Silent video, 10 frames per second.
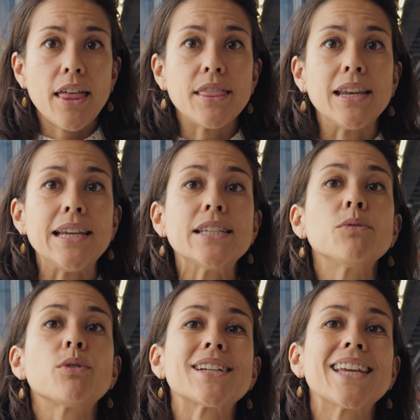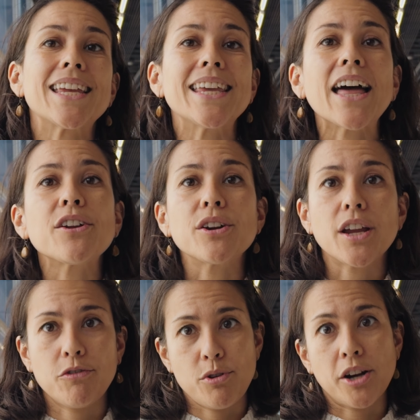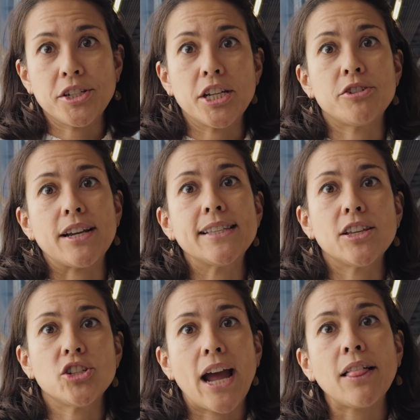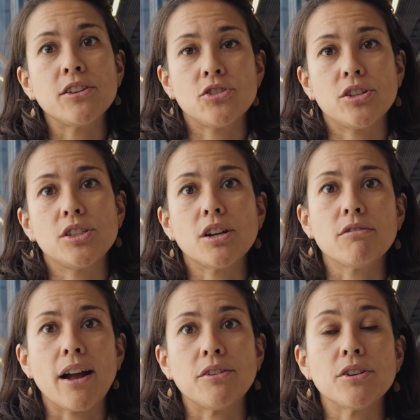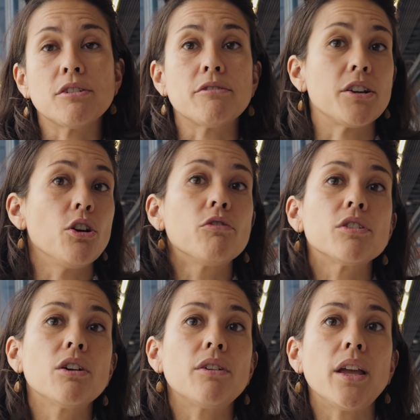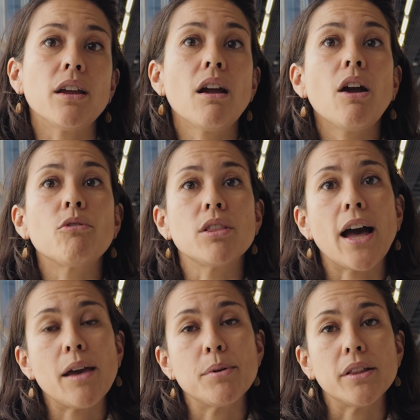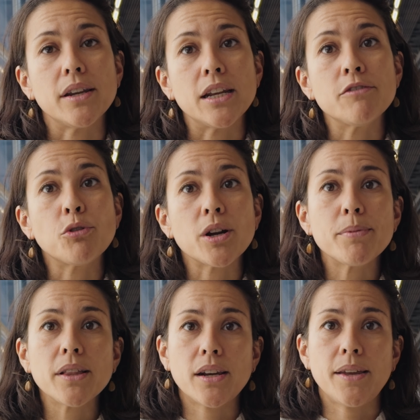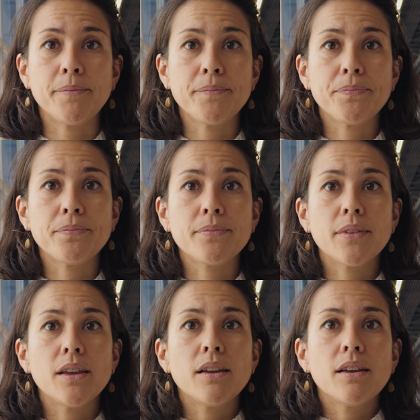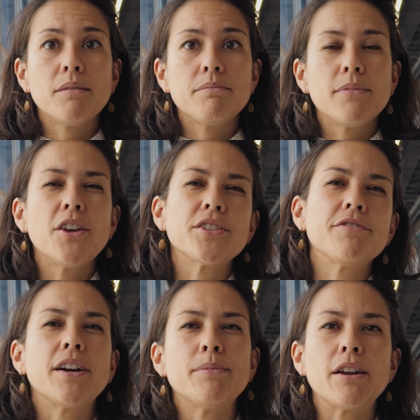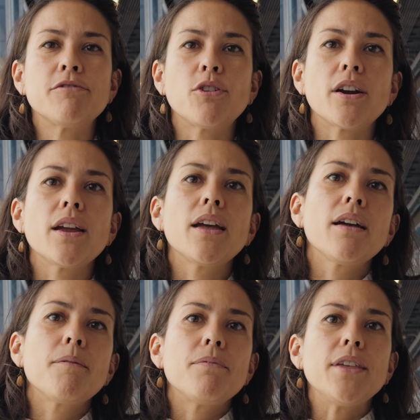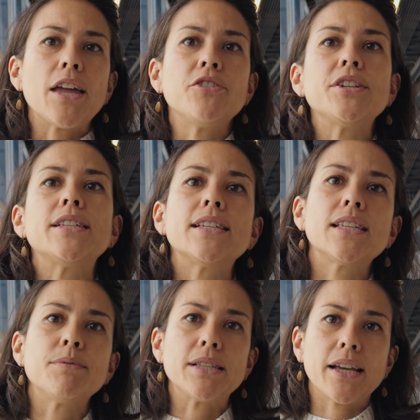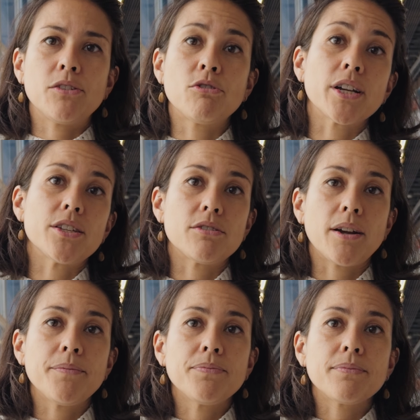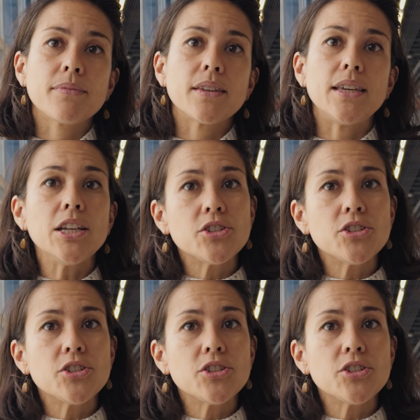they need to work together if we are to address the challenges around grid overloading, reliability, and affordability. Here's a fun metaphor. The energy system is like an orchestra. Each